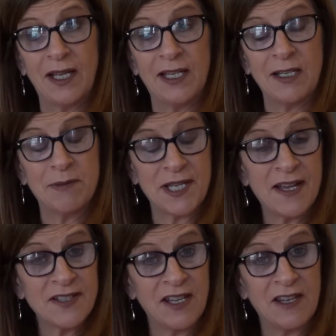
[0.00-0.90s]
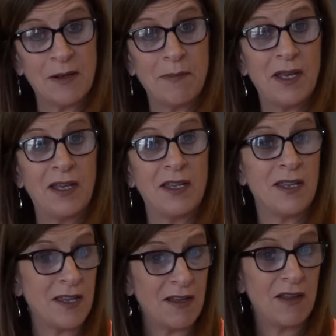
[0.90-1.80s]
and he was asking
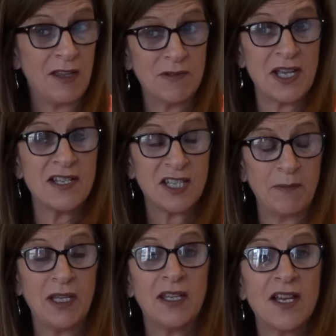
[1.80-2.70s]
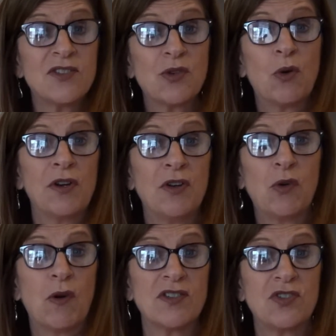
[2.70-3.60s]
me yes or no
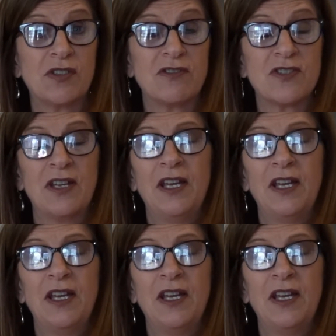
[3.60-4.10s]
questions.